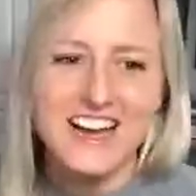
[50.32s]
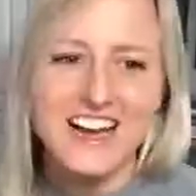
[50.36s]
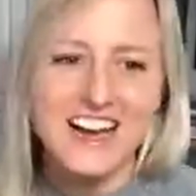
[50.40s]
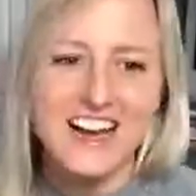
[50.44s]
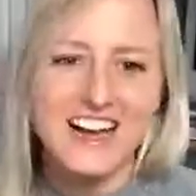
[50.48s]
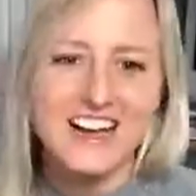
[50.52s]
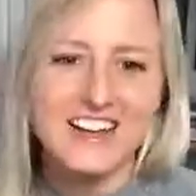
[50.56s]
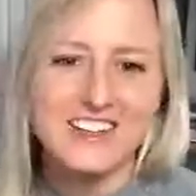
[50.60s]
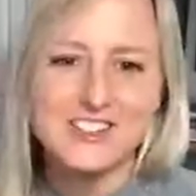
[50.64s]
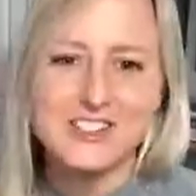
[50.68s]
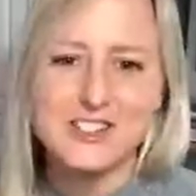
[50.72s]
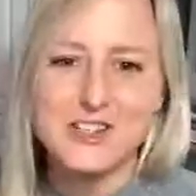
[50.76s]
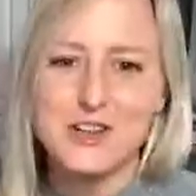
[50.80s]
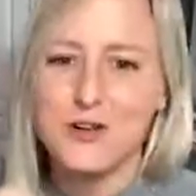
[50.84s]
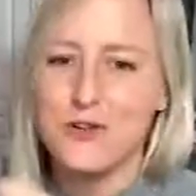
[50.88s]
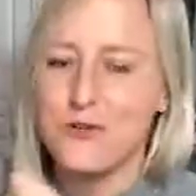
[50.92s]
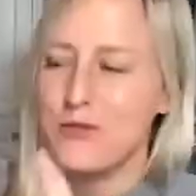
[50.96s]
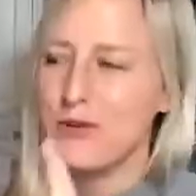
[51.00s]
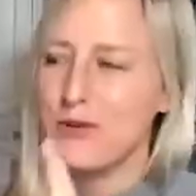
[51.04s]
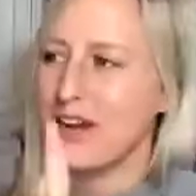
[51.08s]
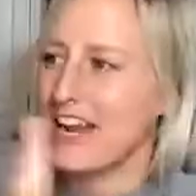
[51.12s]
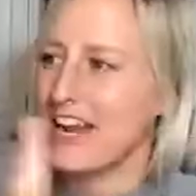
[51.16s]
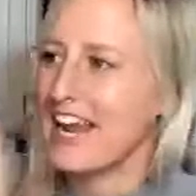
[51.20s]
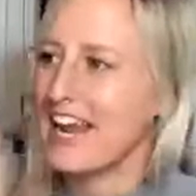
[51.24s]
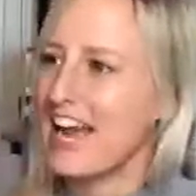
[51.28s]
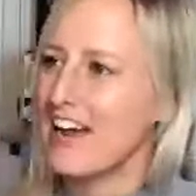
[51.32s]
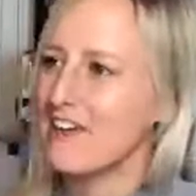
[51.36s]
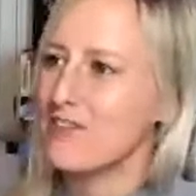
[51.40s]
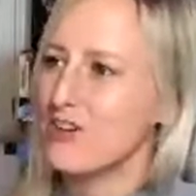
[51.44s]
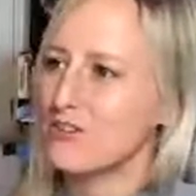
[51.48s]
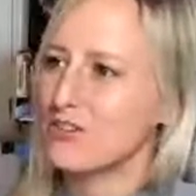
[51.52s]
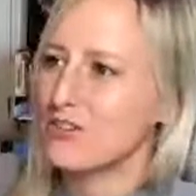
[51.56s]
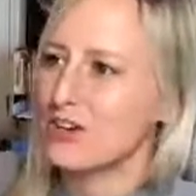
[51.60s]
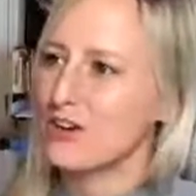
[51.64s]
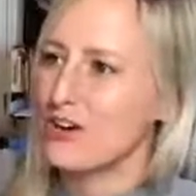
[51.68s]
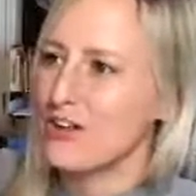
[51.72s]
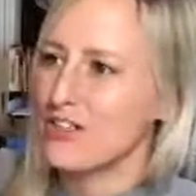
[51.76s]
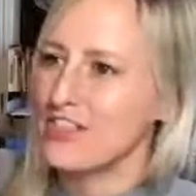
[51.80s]
So what I have
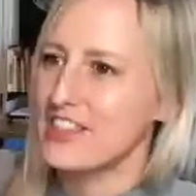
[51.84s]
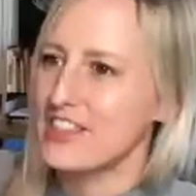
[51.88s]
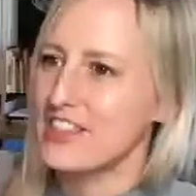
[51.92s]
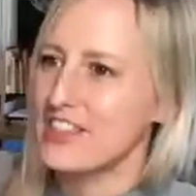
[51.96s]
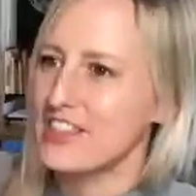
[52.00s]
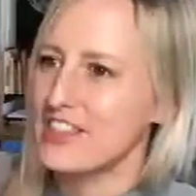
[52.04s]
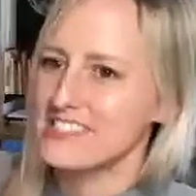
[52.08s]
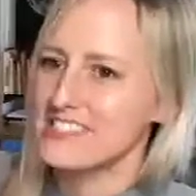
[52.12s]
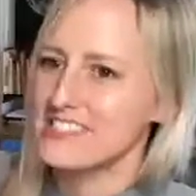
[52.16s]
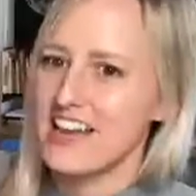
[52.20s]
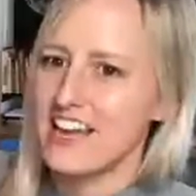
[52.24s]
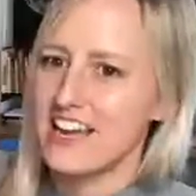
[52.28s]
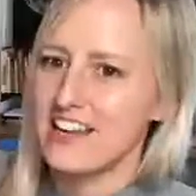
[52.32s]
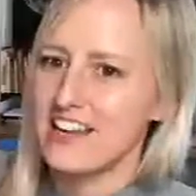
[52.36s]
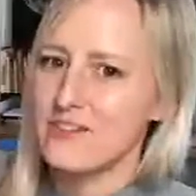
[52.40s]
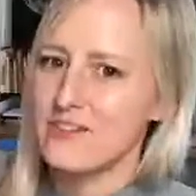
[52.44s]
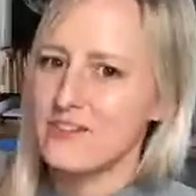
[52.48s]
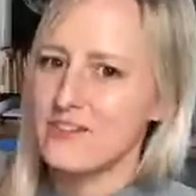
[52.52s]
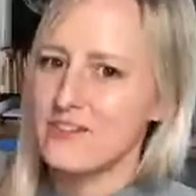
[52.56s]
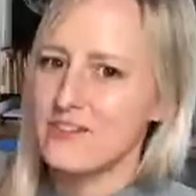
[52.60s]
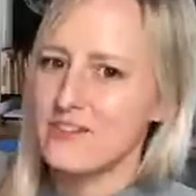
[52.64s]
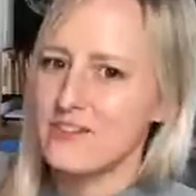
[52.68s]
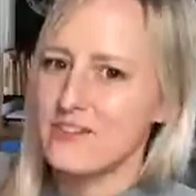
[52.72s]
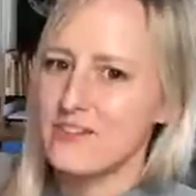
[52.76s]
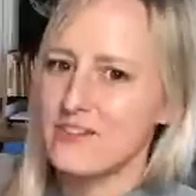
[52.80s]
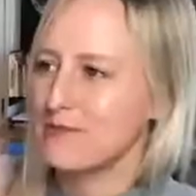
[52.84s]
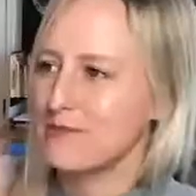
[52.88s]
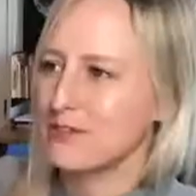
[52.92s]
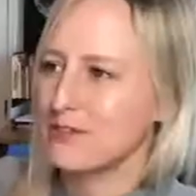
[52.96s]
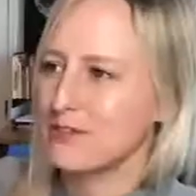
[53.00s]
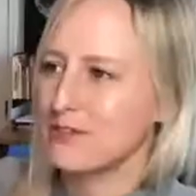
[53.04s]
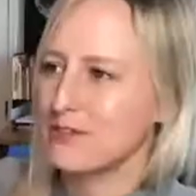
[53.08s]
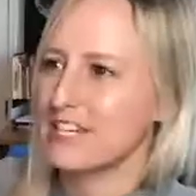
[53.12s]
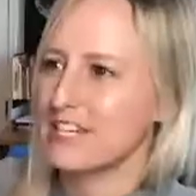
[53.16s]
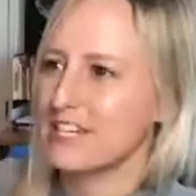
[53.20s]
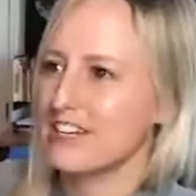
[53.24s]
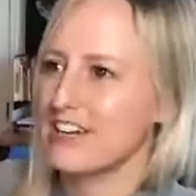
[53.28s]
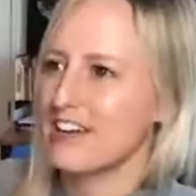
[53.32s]
over on this side, when you see me
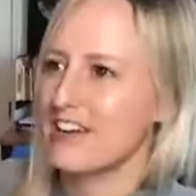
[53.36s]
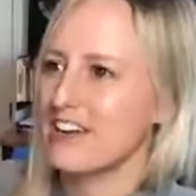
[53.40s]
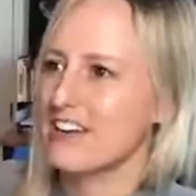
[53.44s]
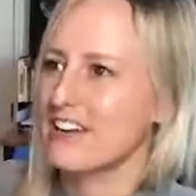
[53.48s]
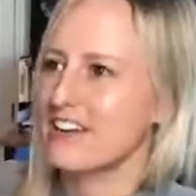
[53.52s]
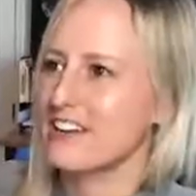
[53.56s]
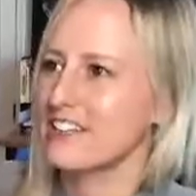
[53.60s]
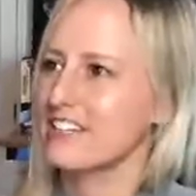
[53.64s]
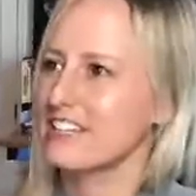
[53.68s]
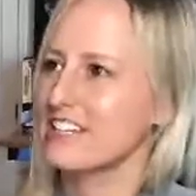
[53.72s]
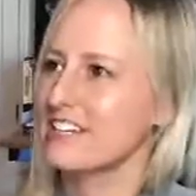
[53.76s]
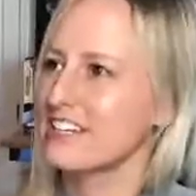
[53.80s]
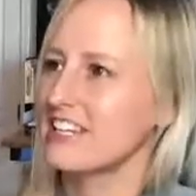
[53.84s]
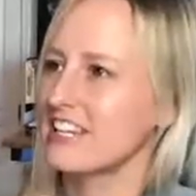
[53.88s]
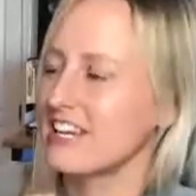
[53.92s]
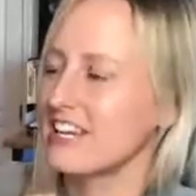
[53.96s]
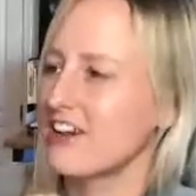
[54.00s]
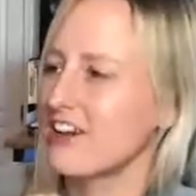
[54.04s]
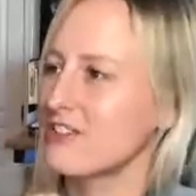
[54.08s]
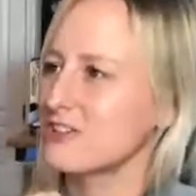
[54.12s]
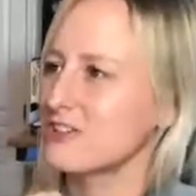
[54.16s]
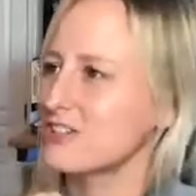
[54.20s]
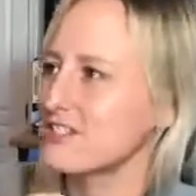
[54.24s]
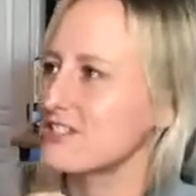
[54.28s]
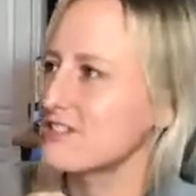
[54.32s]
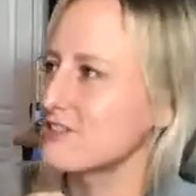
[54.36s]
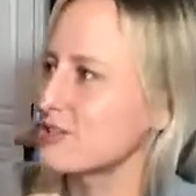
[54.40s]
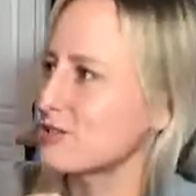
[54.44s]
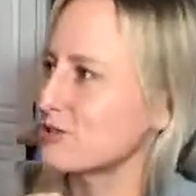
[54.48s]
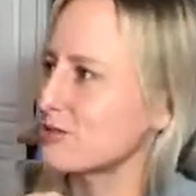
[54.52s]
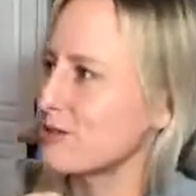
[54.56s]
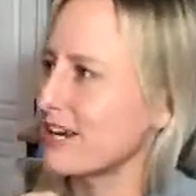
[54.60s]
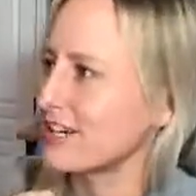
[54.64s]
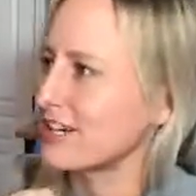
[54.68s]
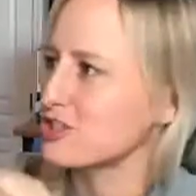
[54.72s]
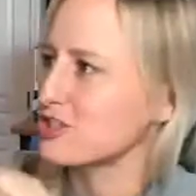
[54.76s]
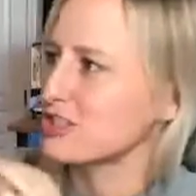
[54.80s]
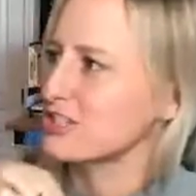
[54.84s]
looking in the other
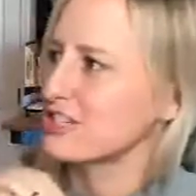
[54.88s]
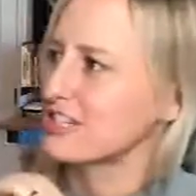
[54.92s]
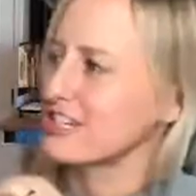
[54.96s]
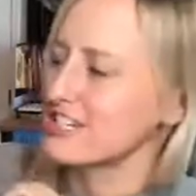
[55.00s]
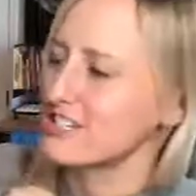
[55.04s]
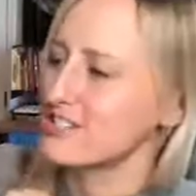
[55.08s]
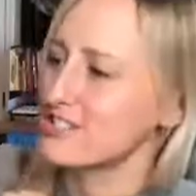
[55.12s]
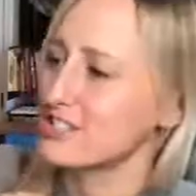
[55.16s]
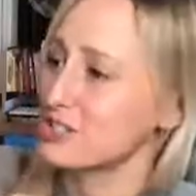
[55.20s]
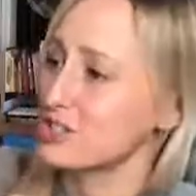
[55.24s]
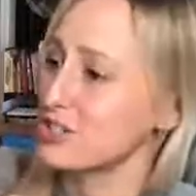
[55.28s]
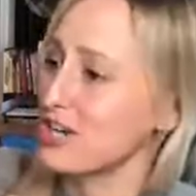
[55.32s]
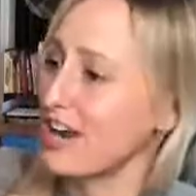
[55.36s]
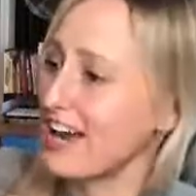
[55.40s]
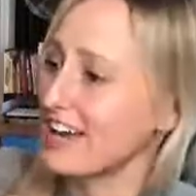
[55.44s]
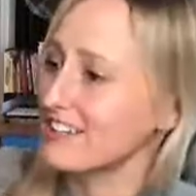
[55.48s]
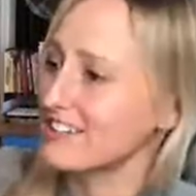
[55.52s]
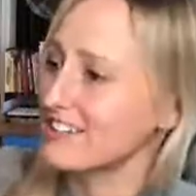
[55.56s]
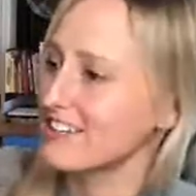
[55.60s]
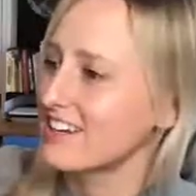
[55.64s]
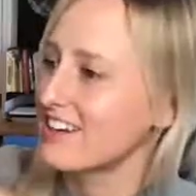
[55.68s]
direction, is the chat.